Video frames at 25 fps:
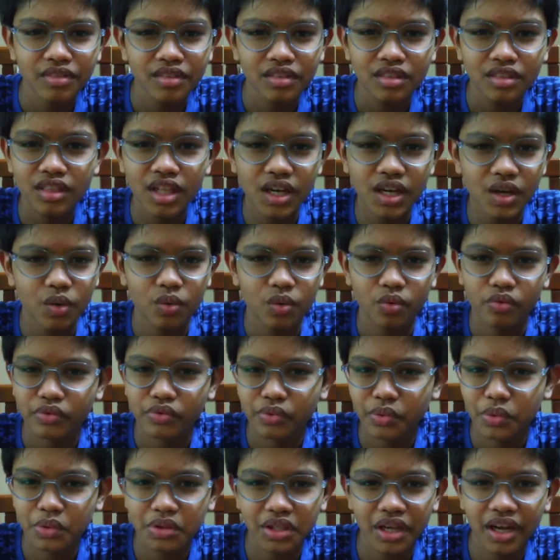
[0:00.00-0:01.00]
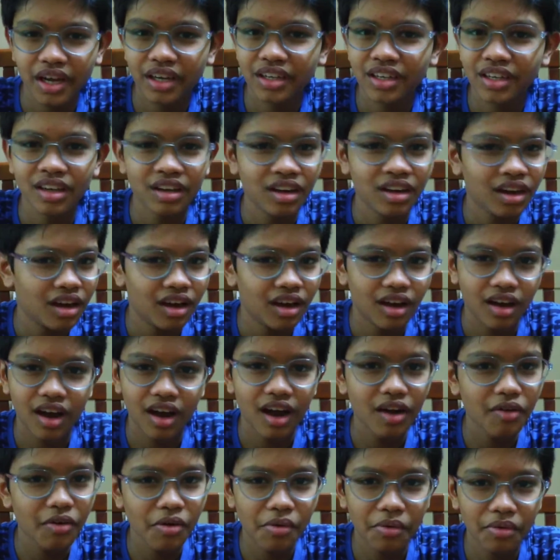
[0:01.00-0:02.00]
Now, for that,
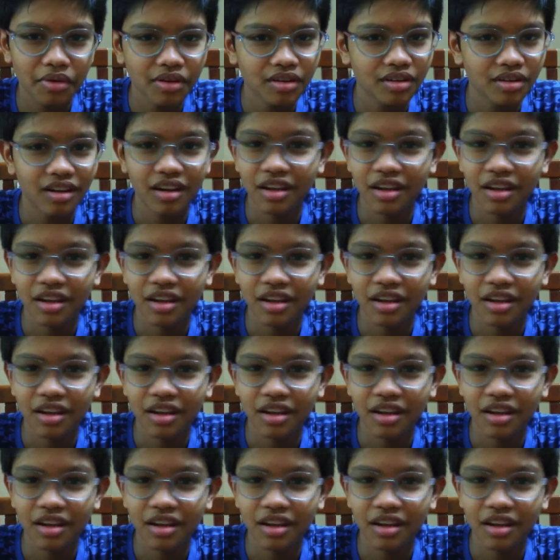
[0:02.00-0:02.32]
however,